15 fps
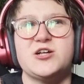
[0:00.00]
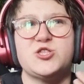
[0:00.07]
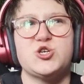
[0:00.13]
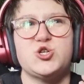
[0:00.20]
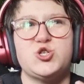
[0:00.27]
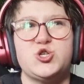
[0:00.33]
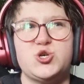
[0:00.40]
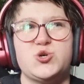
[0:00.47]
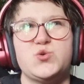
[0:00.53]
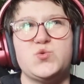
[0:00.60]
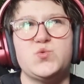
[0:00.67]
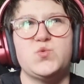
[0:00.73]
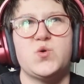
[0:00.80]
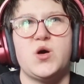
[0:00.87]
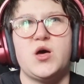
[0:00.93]
to
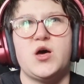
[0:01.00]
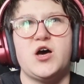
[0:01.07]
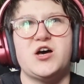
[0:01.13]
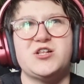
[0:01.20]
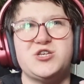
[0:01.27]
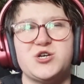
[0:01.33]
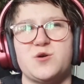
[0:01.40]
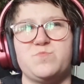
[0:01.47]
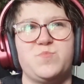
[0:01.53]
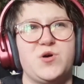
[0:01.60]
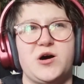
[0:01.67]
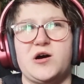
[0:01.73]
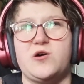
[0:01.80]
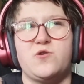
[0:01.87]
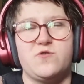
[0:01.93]
do a
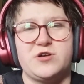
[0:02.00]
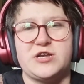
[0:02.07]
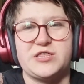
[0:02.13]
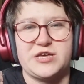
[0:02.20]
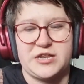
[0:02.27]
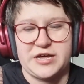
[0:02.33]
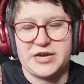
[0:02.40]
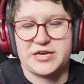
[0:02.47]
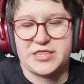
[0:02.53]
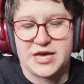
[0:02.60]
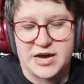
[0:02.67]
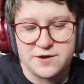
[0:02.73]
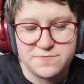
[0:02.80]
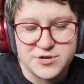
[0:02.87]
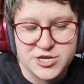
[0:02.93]
jumper or anything like
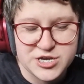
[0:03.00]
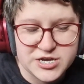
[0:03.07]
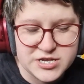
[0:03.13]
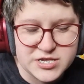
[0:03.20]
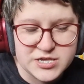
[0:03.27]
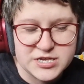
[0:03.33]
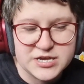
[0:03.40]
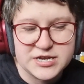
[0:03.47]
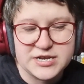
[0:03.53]
that, which is